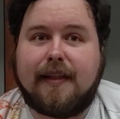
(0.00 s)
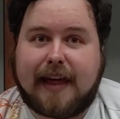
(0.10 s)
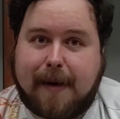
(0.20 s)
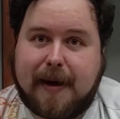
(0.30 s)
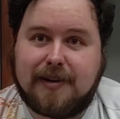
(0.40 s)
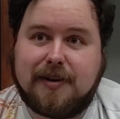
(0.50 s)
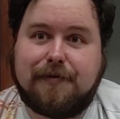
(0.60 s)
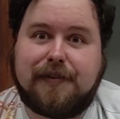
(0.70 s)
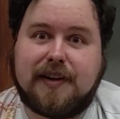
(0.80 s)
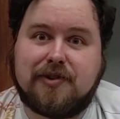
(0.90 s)
That
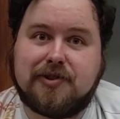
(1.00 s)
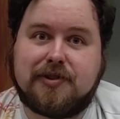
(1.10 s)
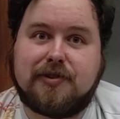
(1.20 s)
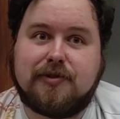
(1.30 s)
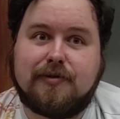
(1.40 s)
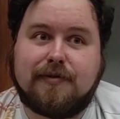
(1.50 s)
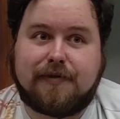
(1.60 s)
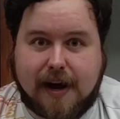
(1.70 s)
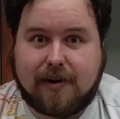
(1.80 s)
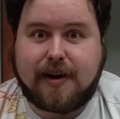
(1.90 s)
matchup feels
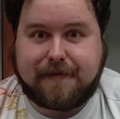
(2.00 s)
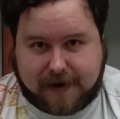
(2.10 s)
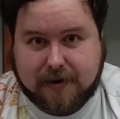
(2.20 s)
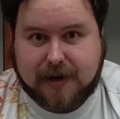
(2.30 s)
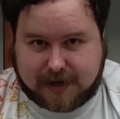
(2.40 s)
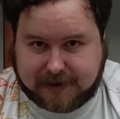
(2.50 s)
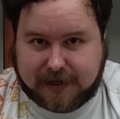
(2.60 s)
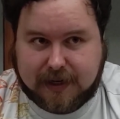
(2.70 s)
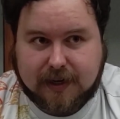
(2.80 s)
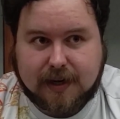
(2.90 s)
very, very
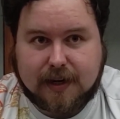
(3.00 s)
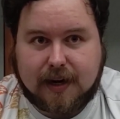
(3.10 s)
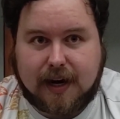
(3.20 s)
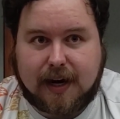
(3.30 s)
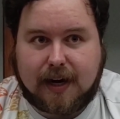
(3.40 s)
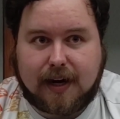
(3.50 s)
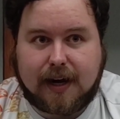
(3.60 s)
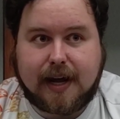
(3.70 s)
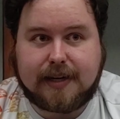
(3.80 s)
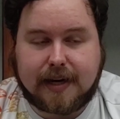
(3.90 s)
easy.
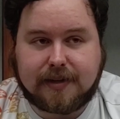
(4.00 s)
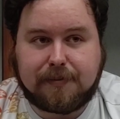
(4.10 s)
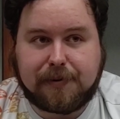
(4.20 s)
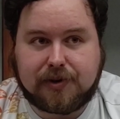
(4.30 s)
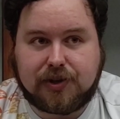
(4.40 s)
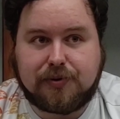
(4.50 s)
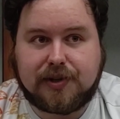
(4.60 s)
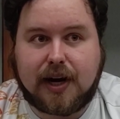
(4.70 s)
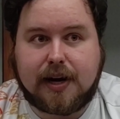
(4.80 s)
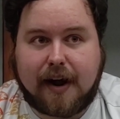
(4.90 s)
It doesn't
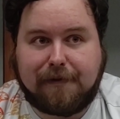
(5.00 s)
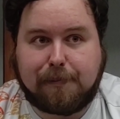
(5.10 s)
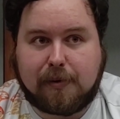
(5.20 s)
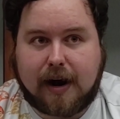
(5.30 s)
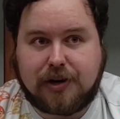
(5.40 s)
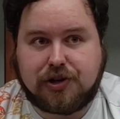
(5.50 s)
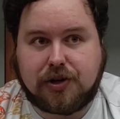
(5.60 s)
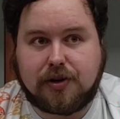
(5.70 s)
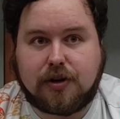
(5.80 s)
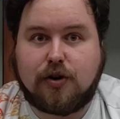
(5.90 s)
produce enough
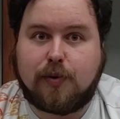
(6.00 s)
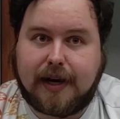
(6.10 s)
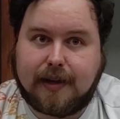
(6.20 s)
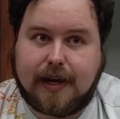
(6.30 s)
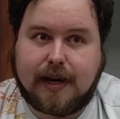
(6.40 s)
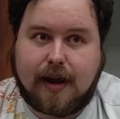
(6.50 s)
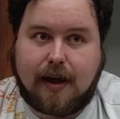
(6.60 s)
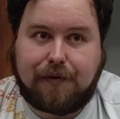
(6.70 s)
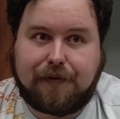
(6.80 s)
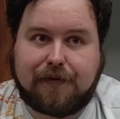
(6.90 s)
pressure quickly
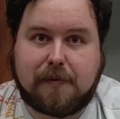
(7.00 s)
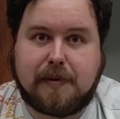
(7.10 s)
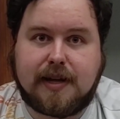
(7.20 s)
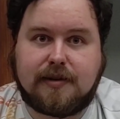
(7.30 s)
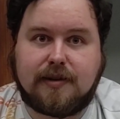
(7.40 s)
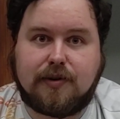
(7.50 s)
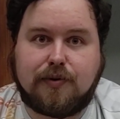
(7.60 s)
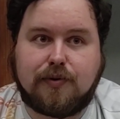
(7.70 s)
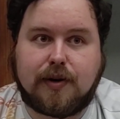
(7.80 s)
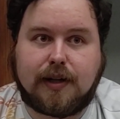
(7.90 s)
enough for me
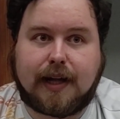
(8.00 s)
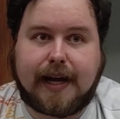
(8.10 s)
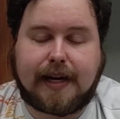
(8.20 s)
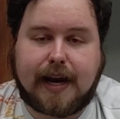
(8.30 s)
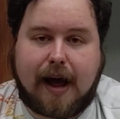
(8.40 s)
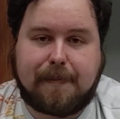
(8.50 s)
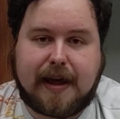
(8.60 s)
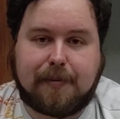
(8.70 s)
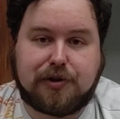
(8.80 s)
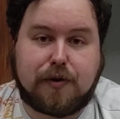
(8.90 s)
to not
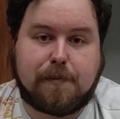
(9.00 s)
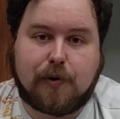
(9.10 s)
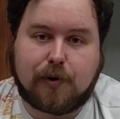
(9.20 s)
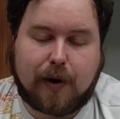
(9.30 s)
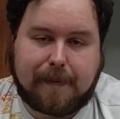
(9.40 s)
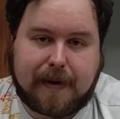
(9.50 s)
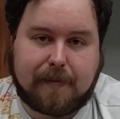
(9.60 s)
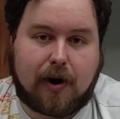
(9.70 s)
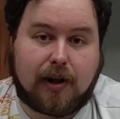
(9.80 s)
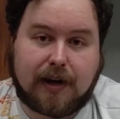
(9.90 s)
be able to board wipe
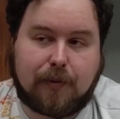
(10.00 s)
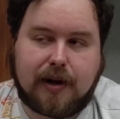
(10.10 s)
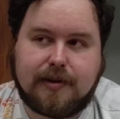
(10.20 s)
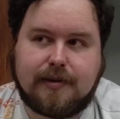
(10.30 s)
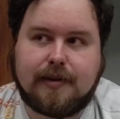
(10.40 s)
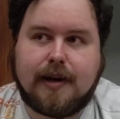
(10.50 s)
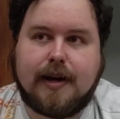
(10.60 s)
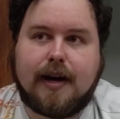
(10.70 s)
him all at once.